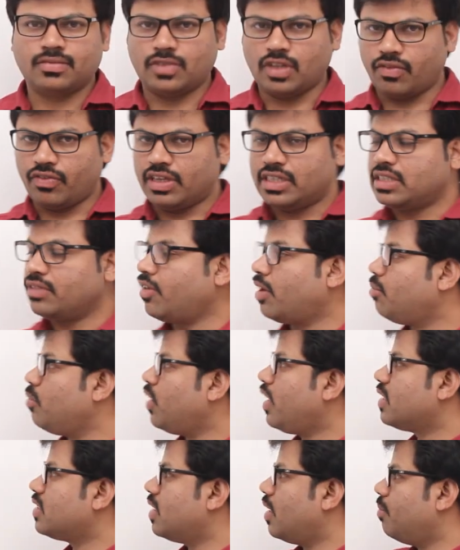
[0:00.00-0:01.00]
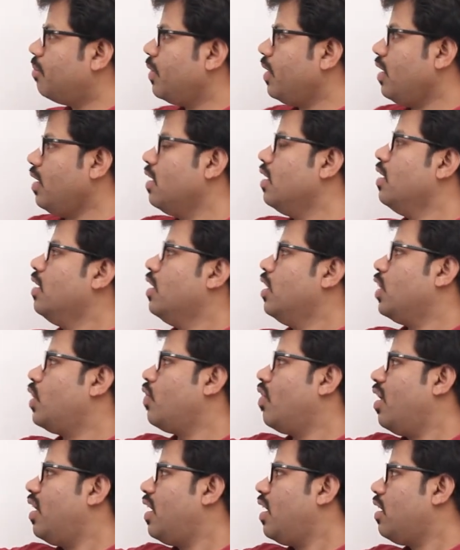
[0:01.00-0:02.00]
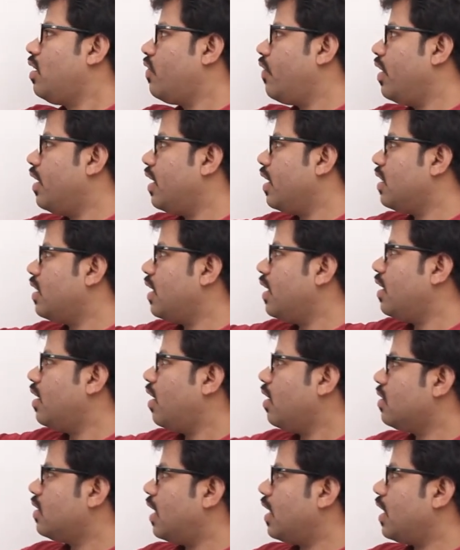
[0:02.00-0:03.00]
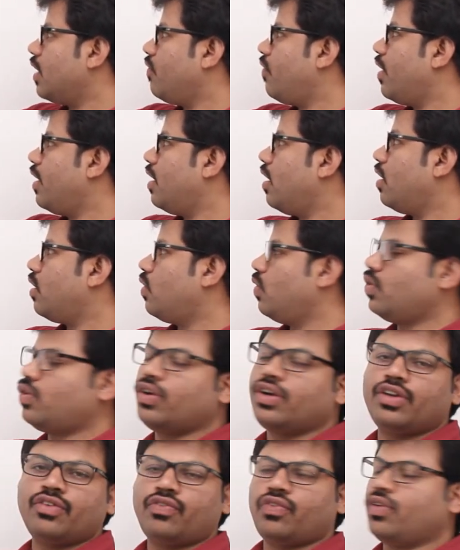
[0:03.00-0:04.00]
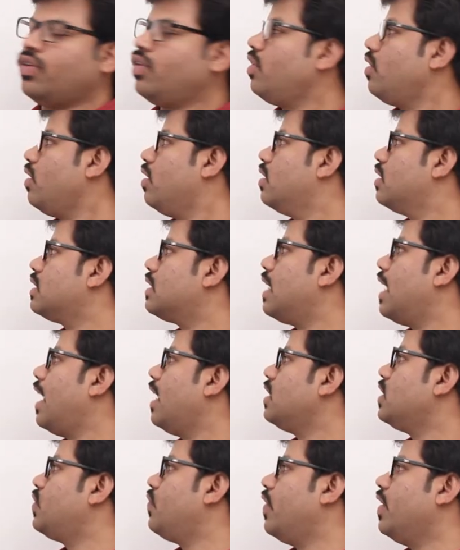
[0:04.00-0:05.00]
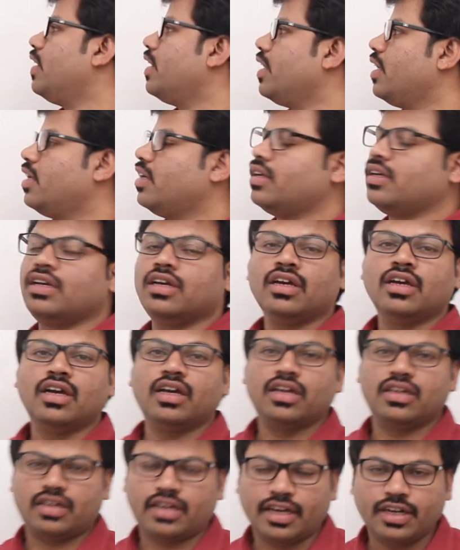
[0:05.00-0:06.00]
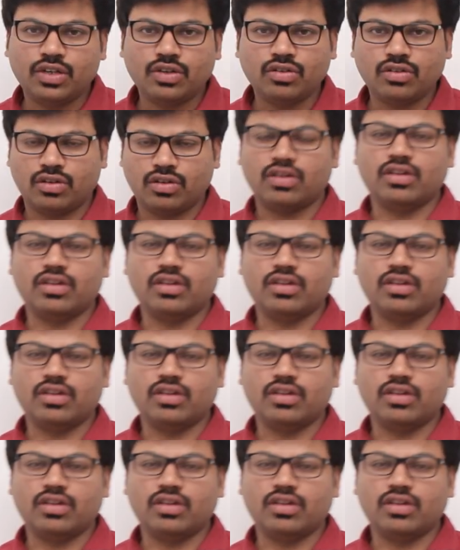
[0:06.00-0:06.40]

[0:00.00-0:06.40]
now we'll see one more example. 12.23.35.224/20. Try to